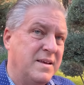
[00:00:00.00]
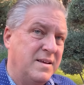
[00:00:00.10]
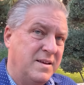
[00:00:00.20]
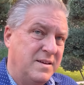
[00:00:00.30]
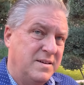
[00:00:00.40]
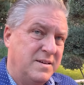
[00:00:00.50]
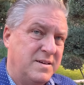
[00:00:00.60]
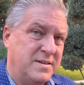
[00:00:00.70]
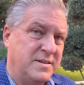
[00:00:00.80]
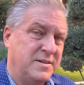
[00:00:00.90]

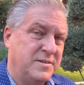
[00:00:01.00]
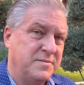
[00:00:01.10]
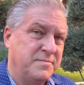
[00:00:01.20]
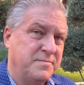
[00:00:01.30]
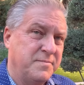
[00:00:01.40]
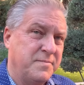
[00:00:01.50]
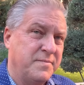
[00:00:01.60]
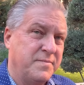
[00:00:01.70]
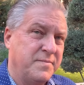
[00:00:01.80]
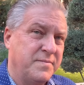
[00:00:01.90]

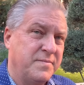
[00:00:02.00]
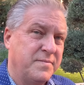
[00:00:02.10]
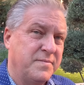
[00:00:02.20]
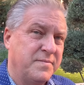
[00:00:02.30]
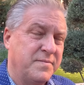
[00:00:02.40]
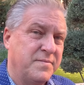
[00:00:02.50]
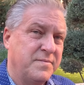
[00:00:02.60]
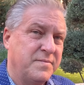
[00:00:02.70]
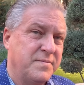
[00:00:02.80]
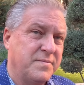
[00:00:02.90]

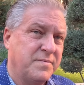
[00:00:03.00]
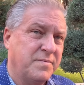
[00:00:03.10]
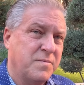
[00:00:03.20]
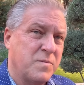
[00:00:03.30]
No one is speaking in this clip.